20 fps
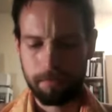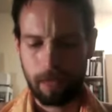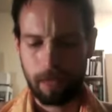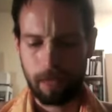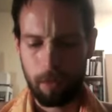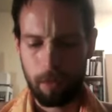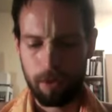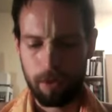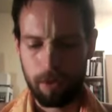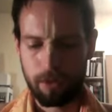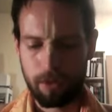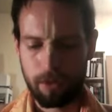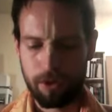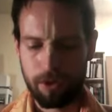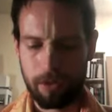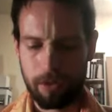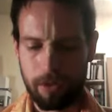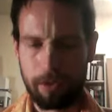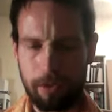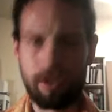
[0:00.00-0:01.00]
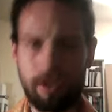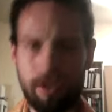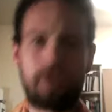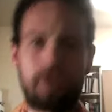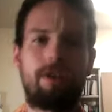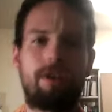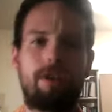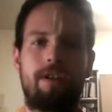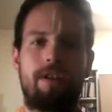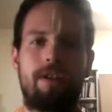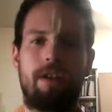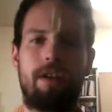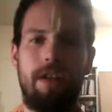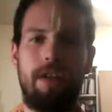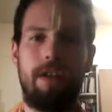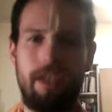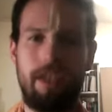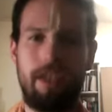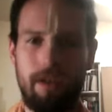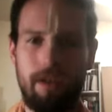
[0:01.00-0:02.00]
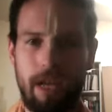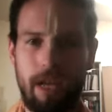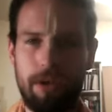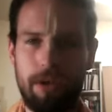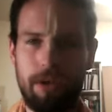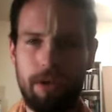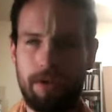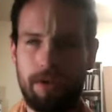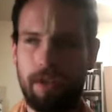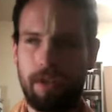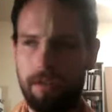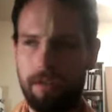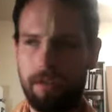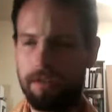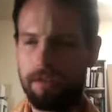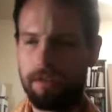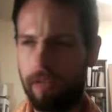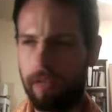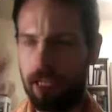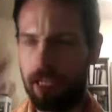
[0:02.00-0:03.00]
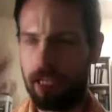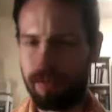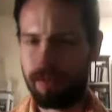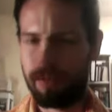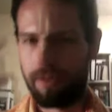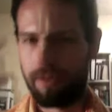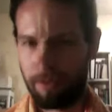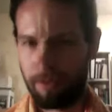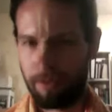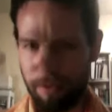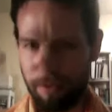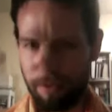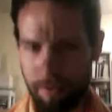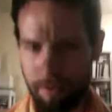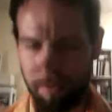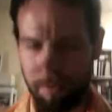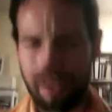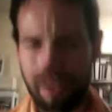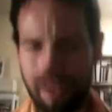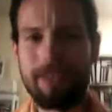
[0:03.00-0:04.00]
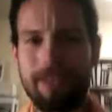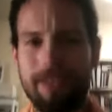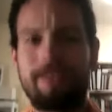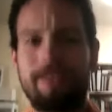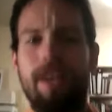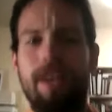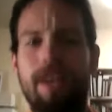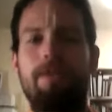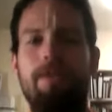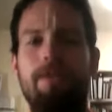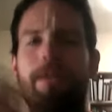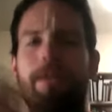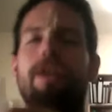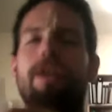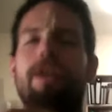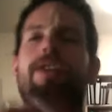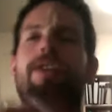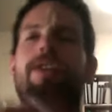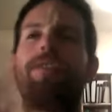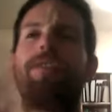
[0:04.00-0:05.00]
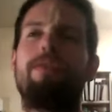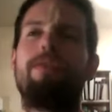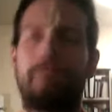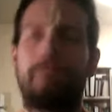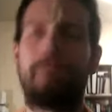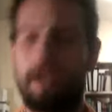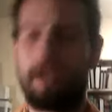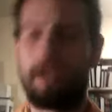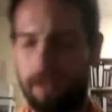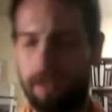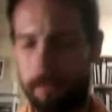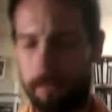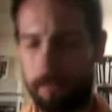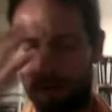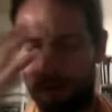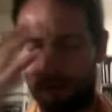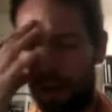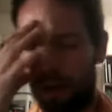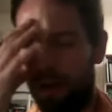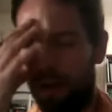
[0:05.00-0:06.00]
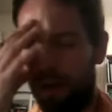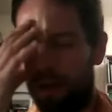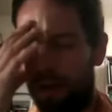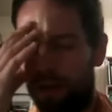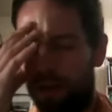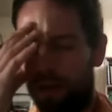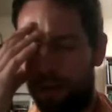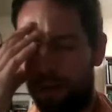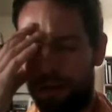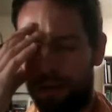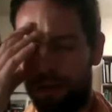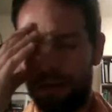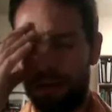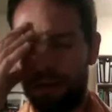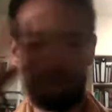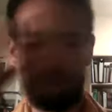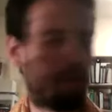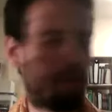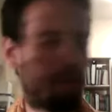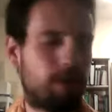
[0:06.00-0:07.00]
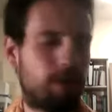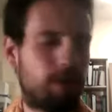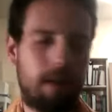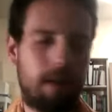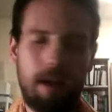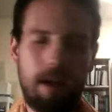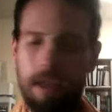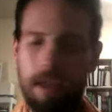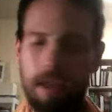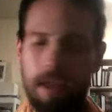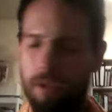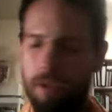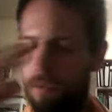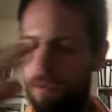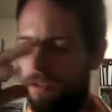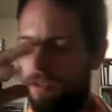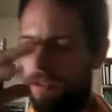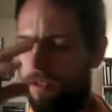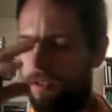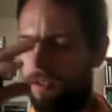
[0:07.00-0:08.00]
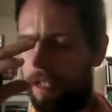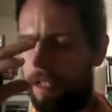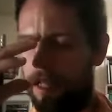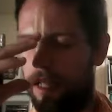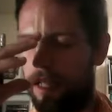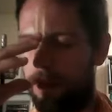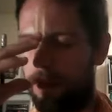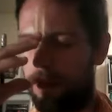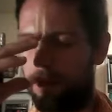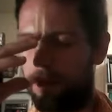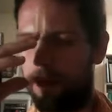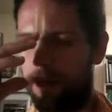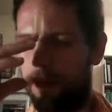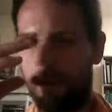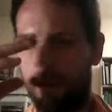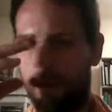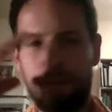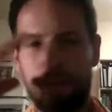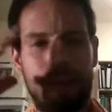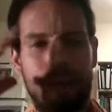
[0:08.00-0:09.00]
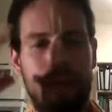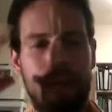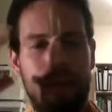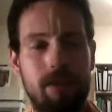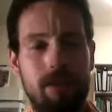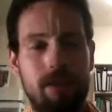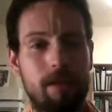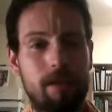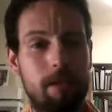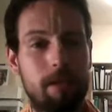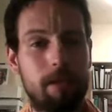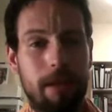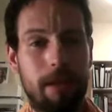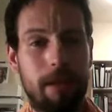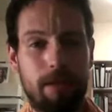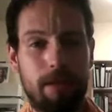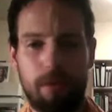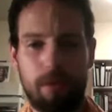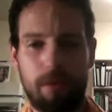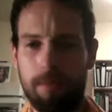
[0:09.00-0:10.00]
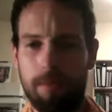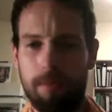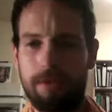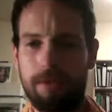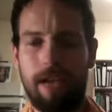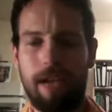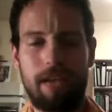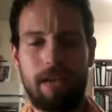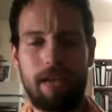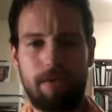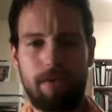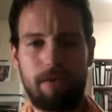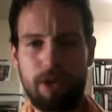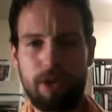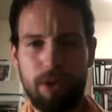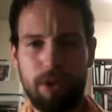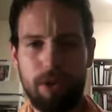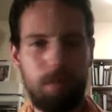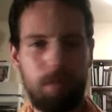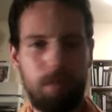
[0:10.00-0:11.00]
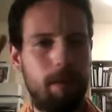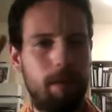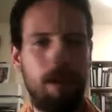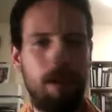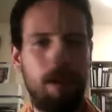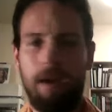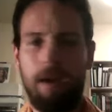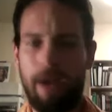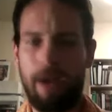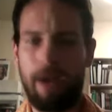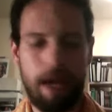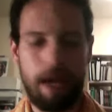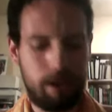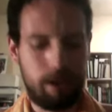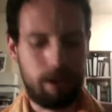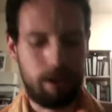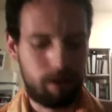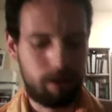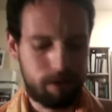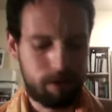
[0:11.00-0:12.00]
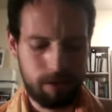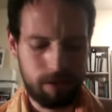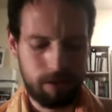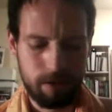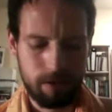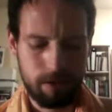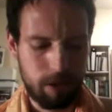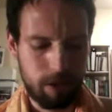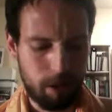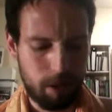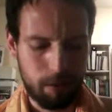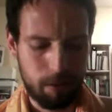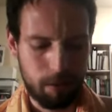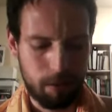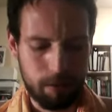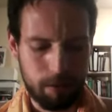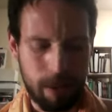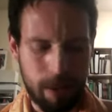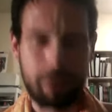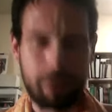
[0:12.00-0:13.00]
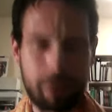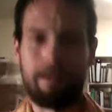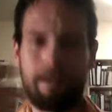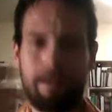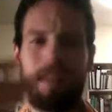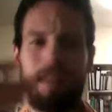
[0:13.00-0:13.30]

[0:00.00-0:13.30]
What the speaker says: and when Krishna appears as Chaitanya, he engages in and hints to everybody all these different pastimes. The ones he does with Sri Radha and the ones that he does as his expanded forms, as Vishnu, as the half-man,